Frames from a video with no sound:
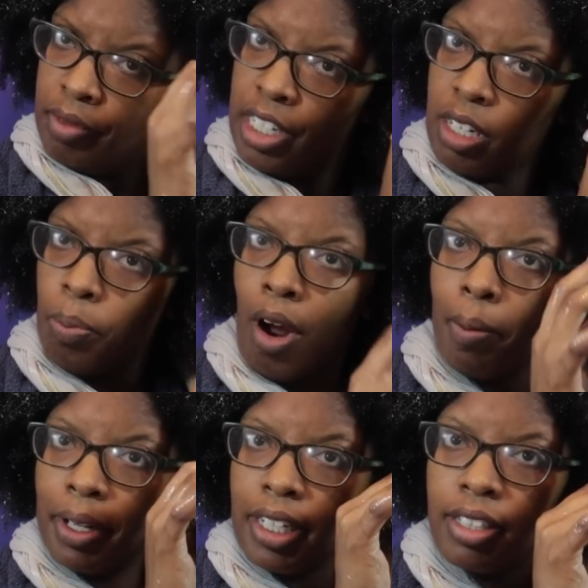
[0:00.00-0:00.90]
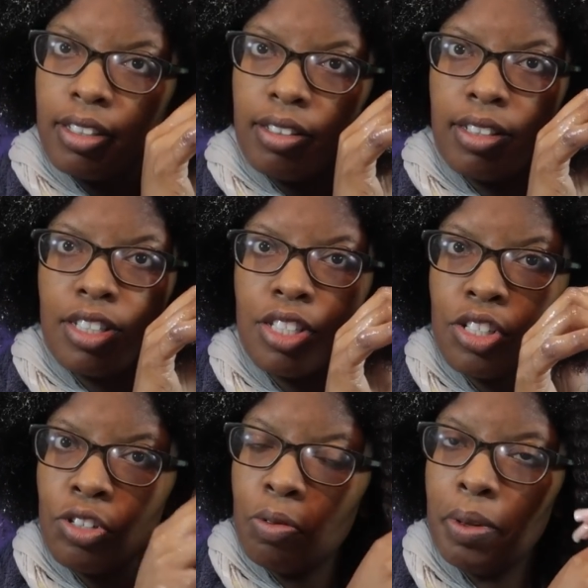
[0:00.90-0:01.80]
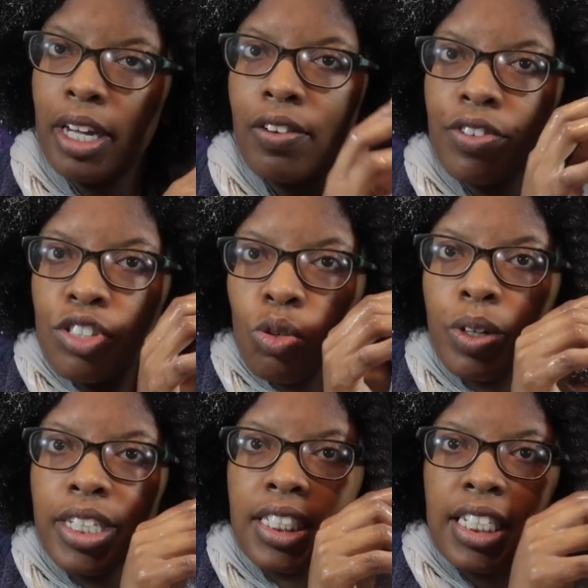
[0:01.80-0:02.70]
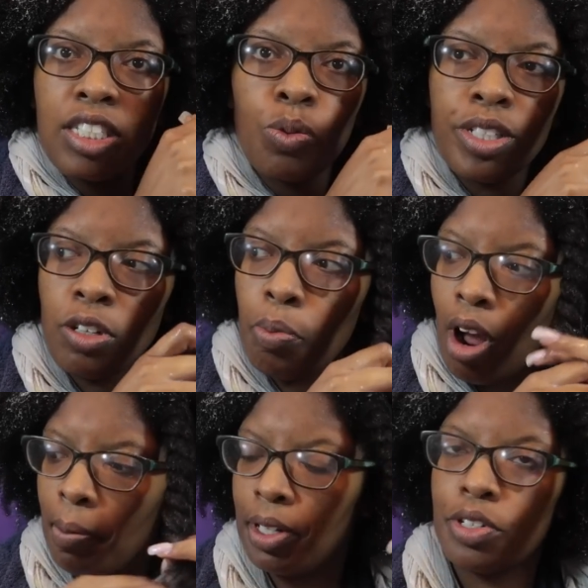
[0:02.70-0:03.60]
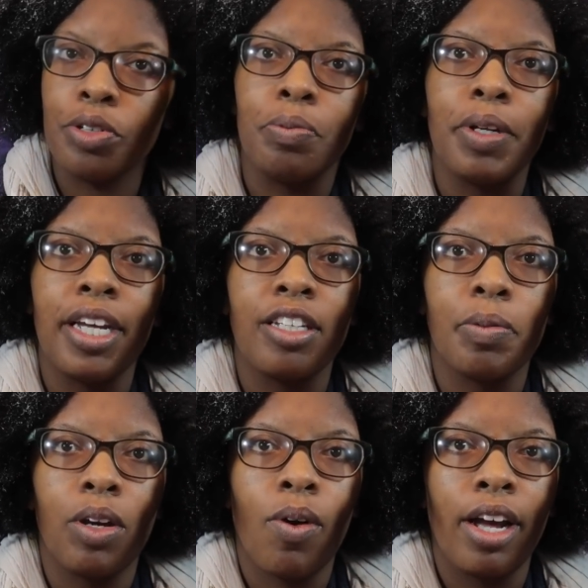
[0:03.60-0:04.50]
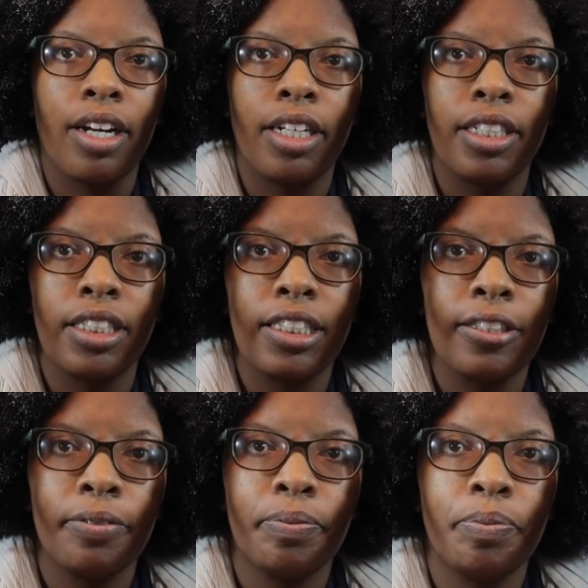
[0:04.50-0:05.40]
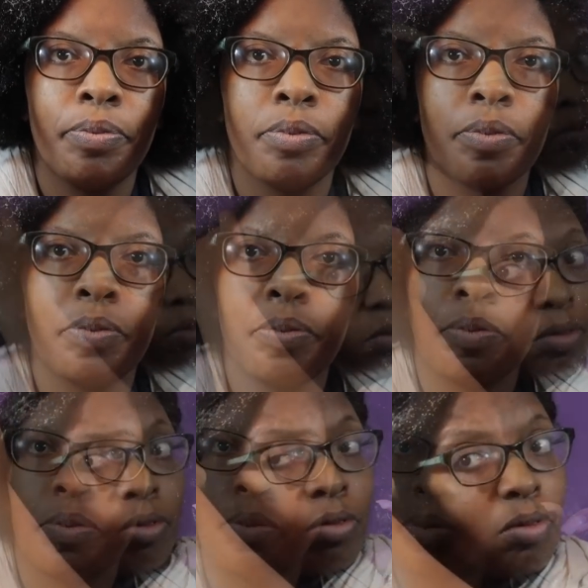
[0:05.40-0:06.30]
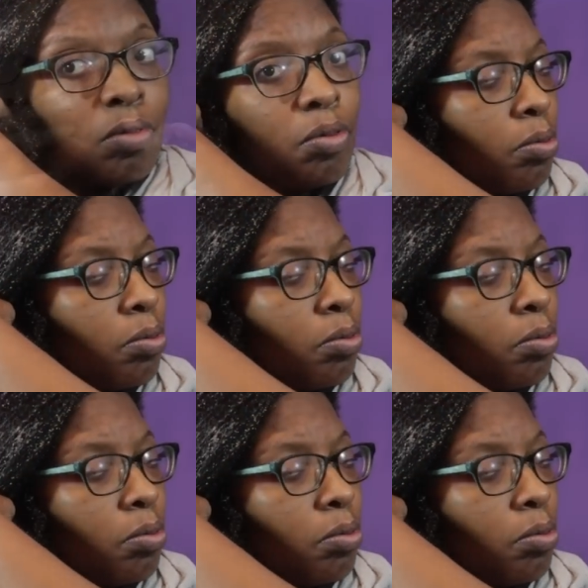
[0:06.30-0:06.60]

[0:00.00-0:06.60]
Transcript: These are probably too big of a twist. These twists are probably too big, to be quite honest. So